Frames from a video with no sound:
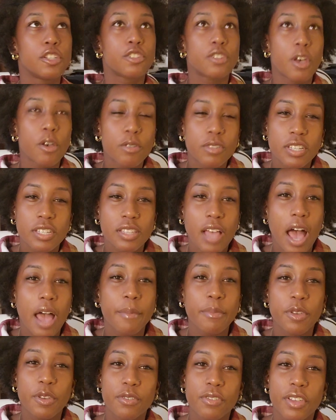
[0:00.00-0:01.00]
So since
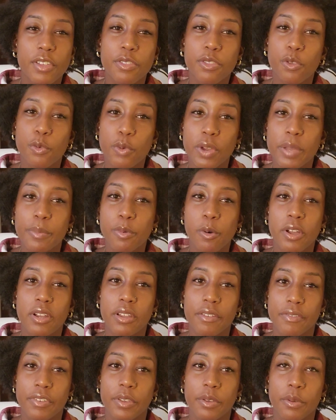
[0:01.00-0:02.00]
I'm using three
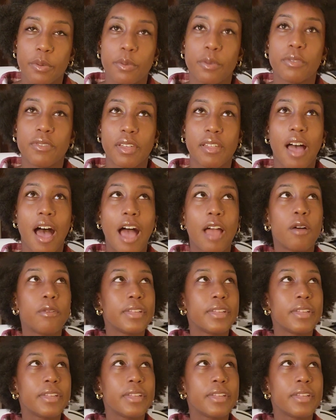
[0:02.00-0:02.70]
point of views,